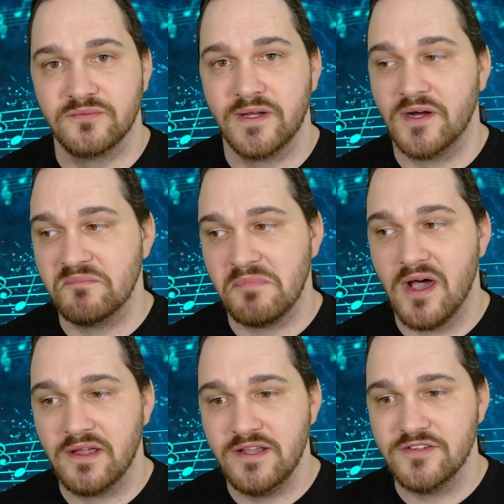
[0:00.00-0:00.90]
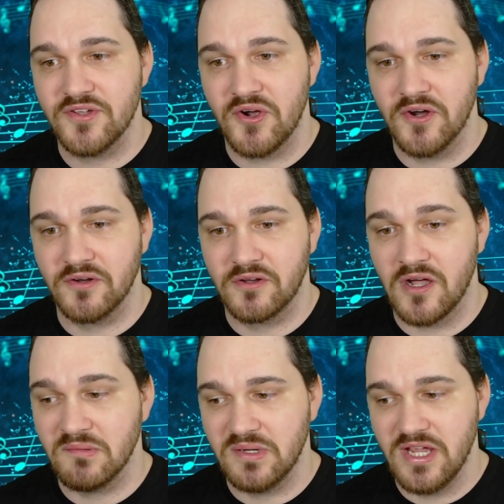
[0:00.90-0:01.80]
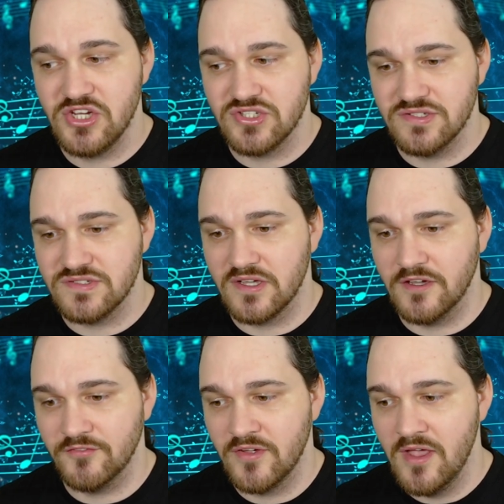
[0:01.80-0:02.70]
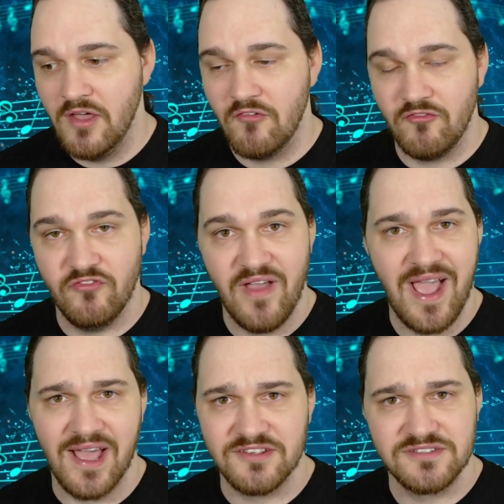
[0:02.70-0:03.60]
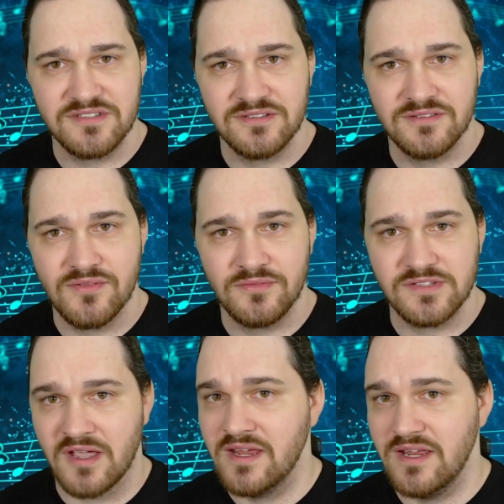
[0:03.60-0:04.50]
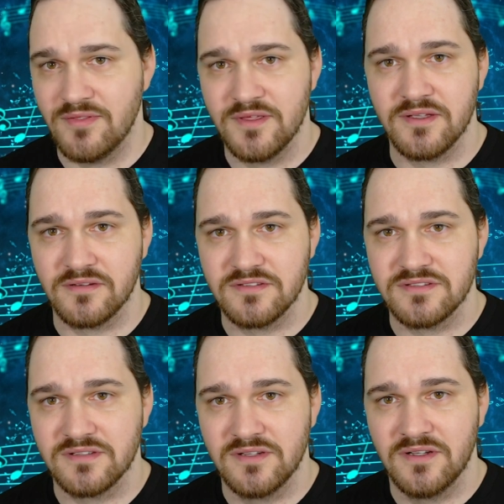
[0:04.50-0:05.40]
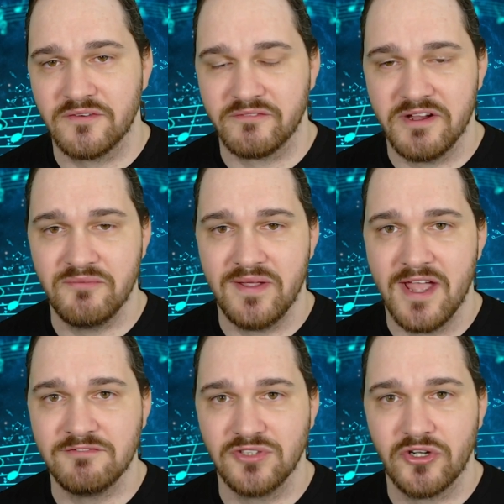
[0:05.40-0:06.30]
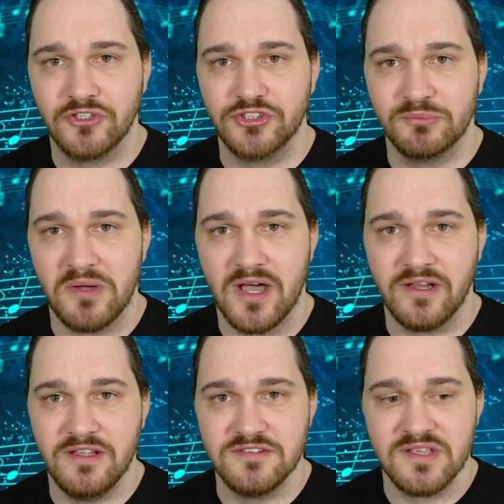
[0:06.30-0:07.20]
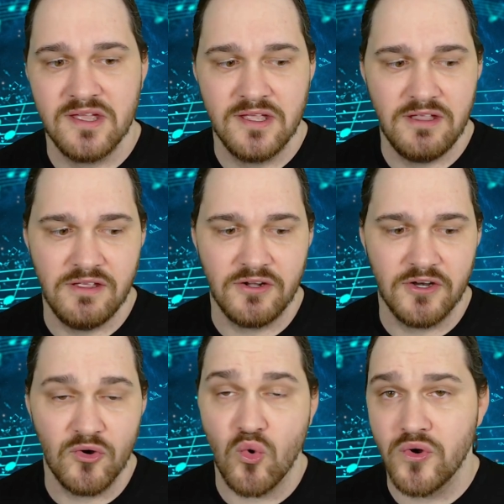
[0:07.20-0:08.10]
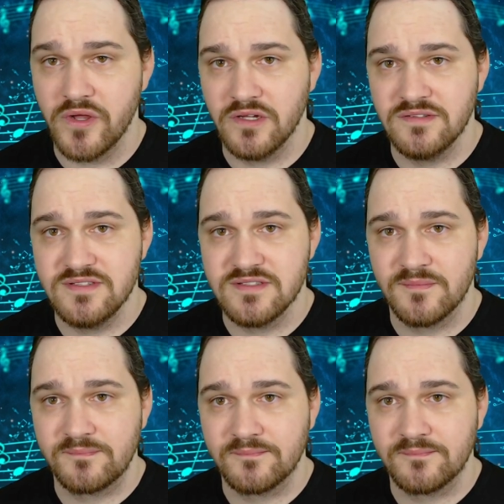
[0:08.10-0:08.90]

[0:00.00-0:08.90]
right? Our bodies are combinations of vast, tiny things, right? We have larger bodies in our organs